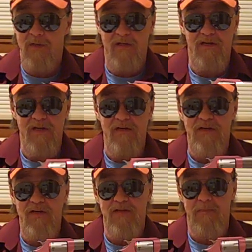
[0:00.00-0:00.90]
But
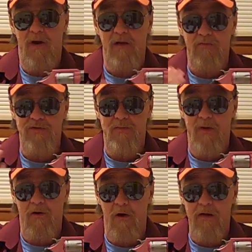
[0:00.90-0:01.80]
since this belongs to
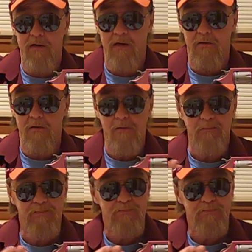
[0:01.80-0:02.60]
my granddaughter,